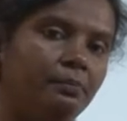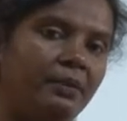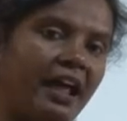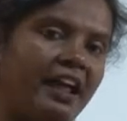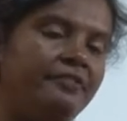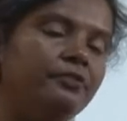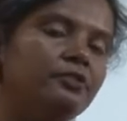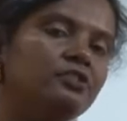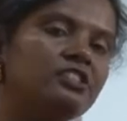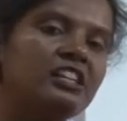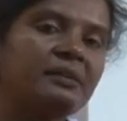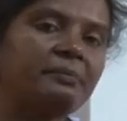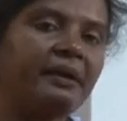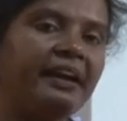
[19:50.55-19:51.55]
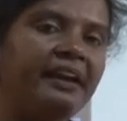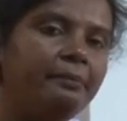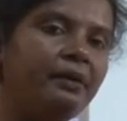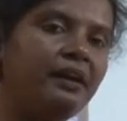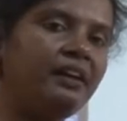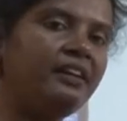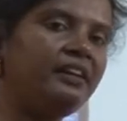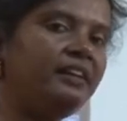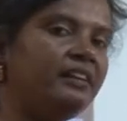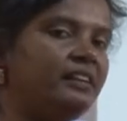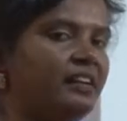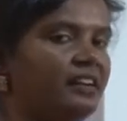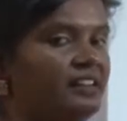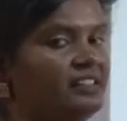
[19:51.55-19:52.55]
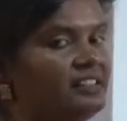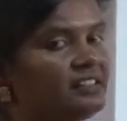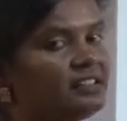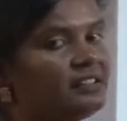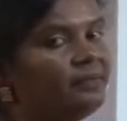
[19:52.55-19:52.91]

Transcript: Plywoods are made by trees.